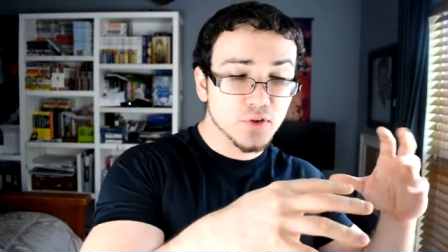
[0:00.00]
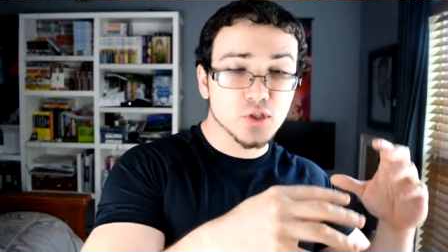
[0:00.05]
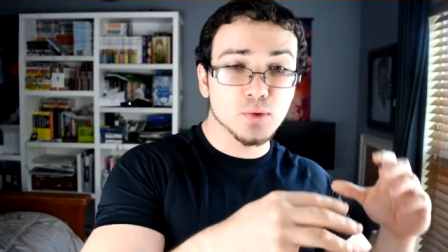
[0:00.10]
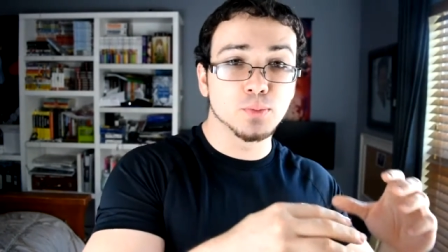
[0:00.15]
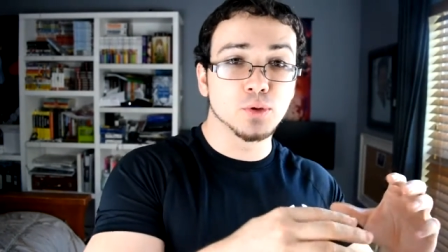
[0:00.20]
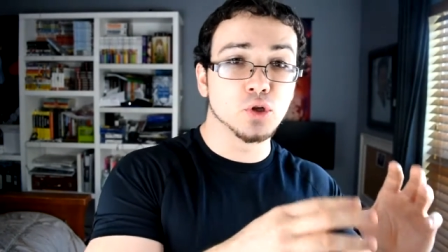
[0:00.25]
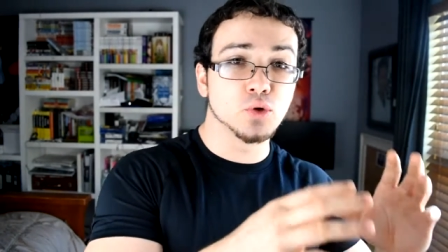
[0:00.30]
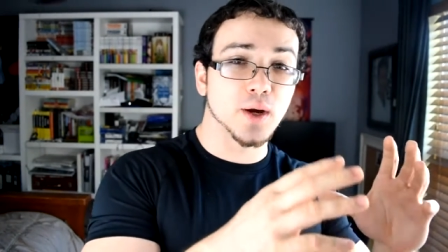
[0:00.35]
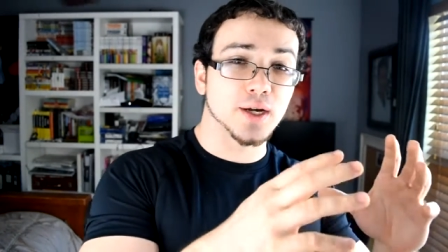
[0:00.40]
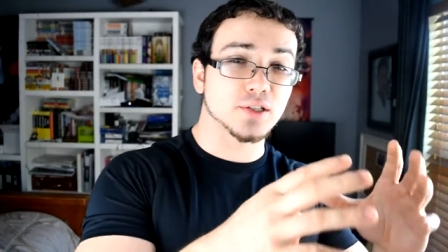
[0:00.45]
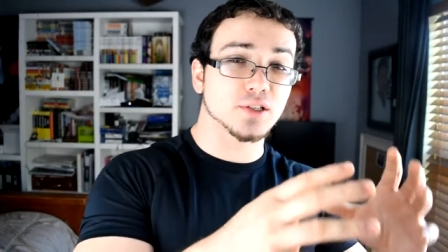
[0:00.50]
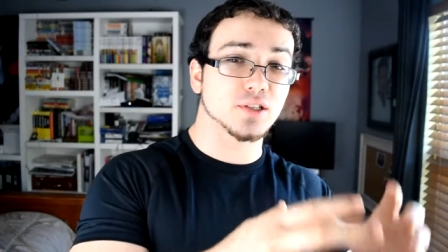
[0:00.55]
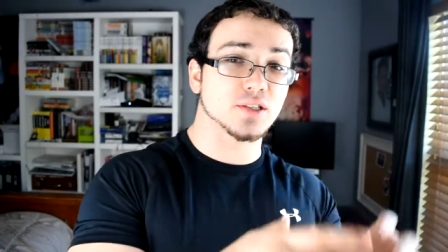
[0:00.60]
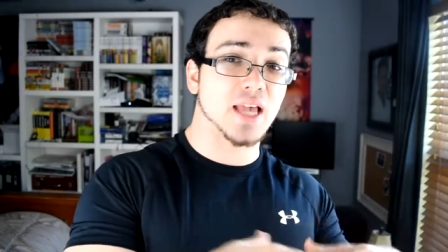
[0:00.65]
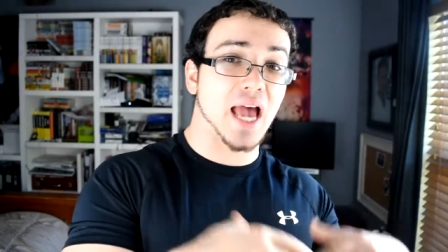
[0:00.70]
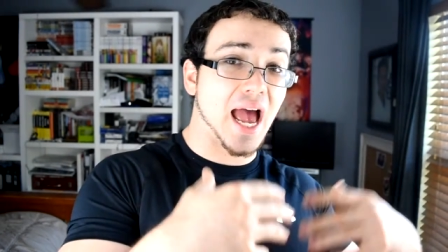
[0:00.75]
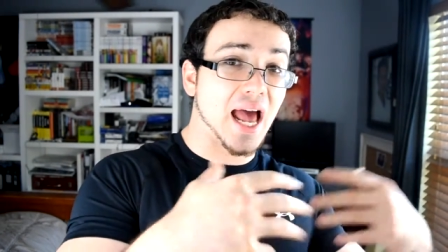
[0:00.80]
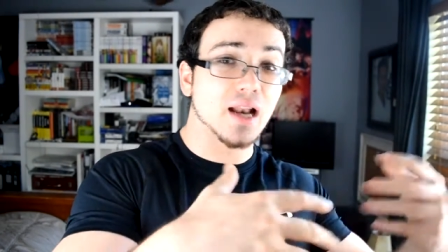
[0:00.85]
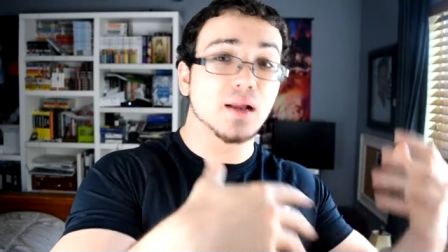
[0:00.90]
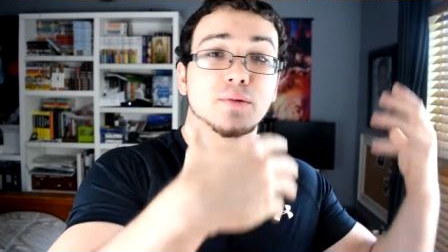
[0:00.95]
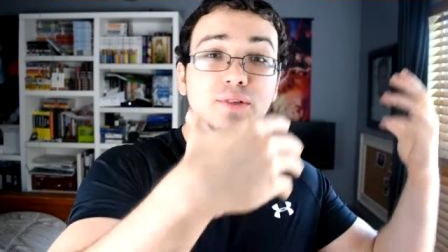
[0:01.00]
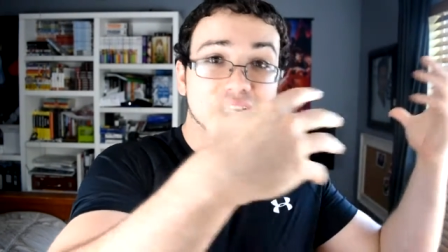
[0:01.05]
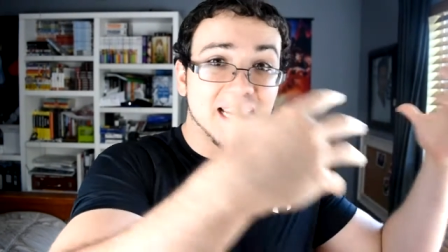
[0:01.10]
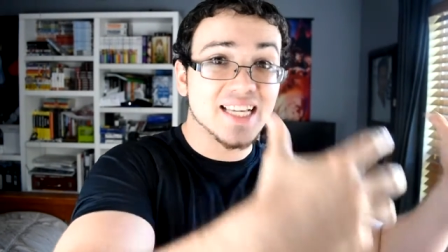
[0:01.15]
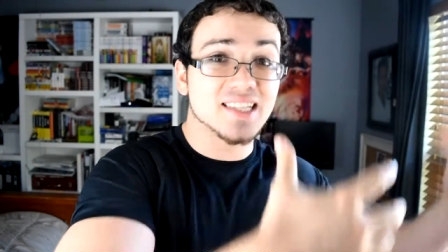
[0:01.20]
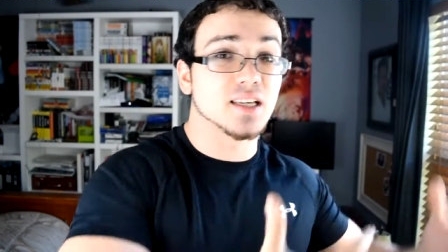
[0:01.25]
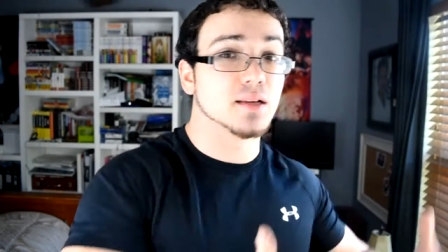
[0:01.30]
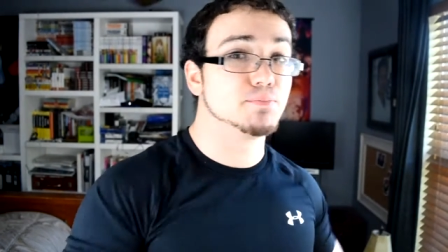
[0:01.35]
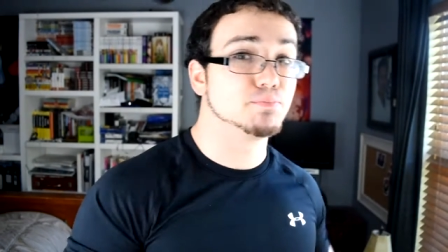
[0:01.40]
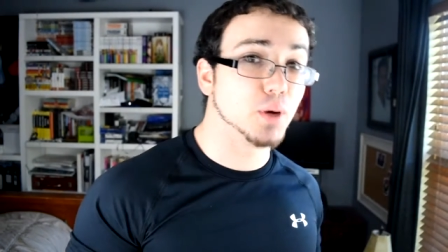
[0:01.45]
to Blue Exorcist had a
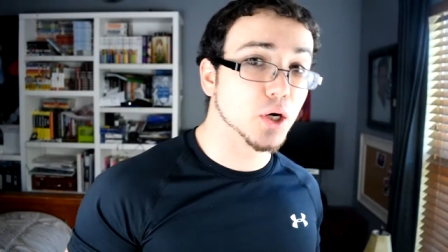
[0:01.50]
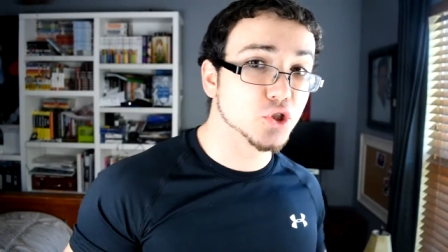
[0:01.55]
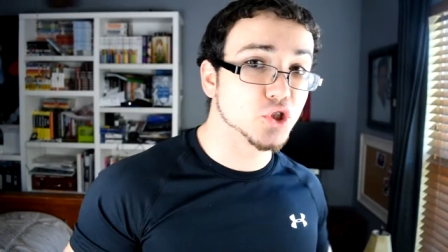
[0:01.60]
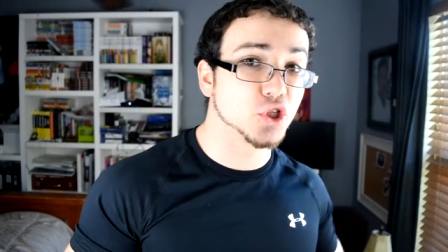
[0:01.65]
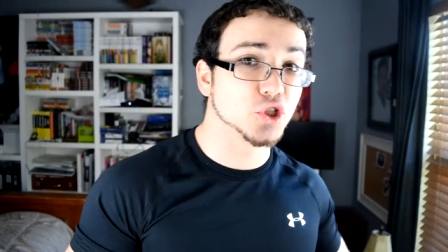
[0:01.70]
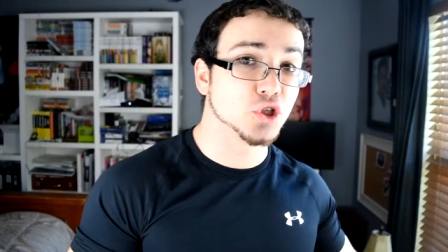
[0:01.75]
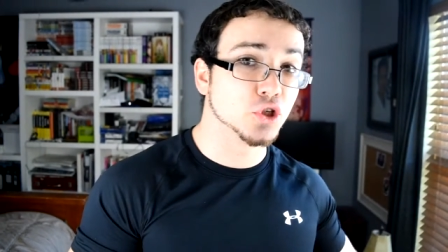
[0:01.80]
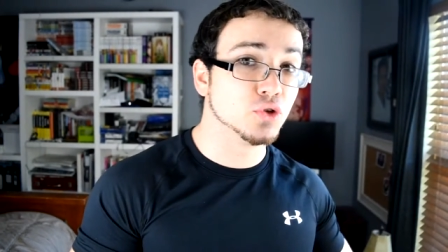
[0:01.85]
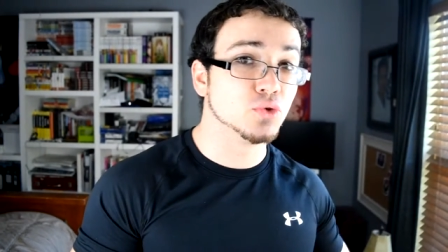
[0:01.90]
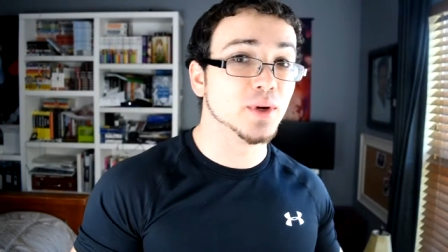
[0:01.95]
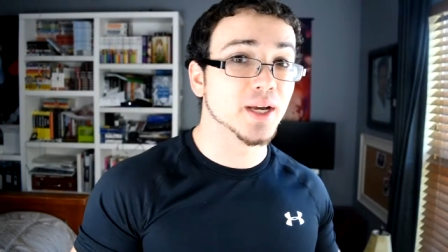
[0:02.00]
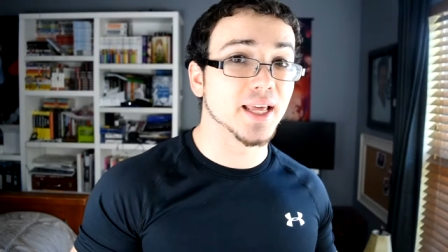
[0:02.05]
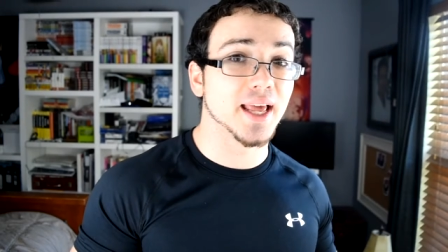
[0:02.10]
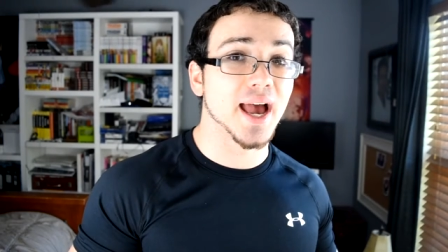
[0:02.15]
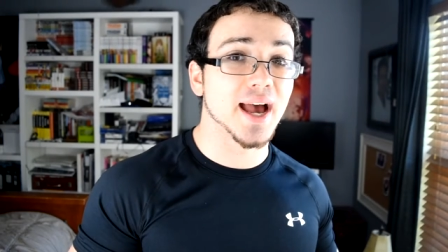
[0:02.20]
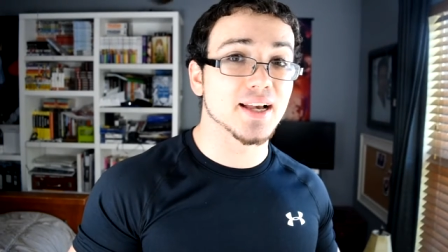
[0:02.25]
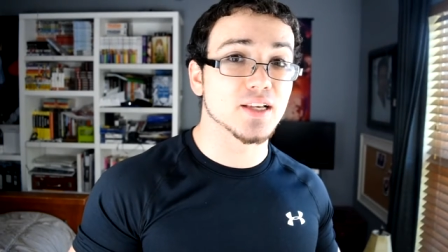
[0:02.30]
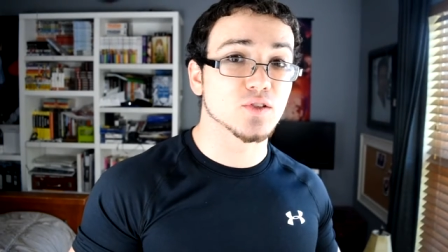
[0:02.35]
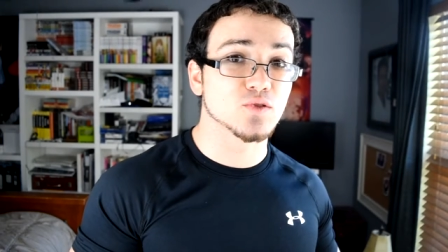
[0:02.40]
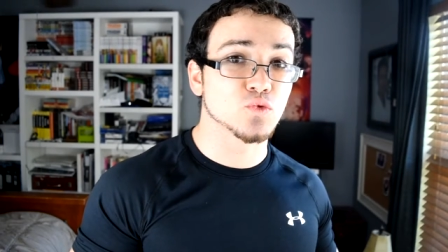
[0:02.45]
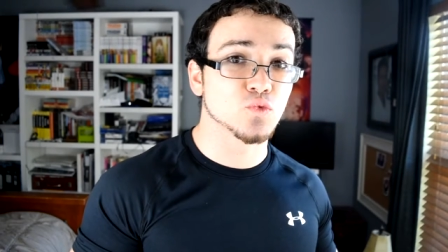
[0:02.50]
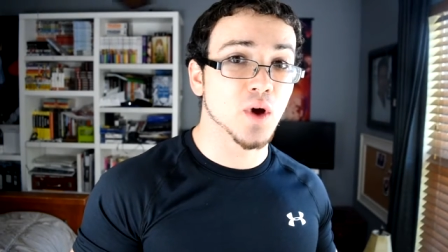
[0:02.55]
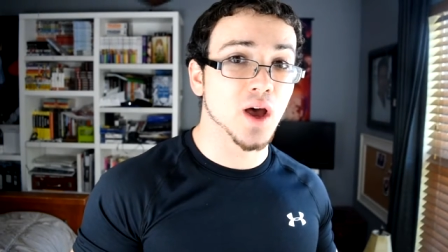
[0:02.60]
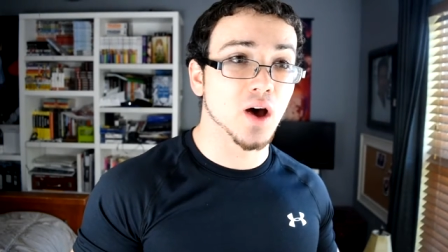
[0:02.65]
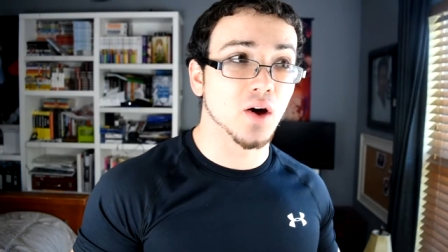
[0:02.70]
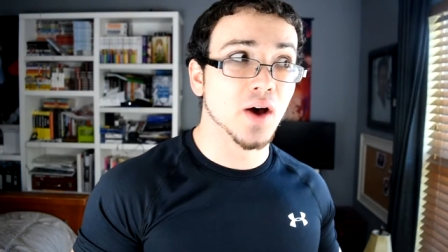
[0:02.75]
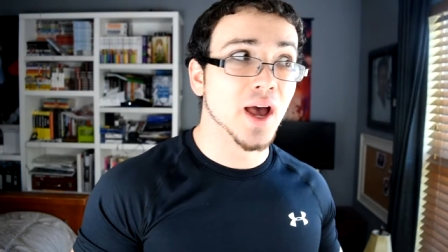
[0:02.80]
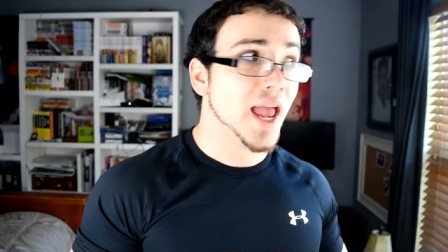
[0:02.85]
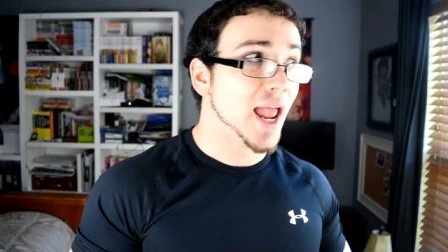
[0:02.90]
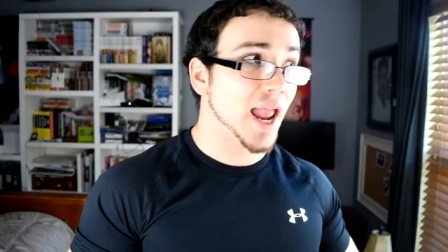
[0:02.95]
decent budget to it as well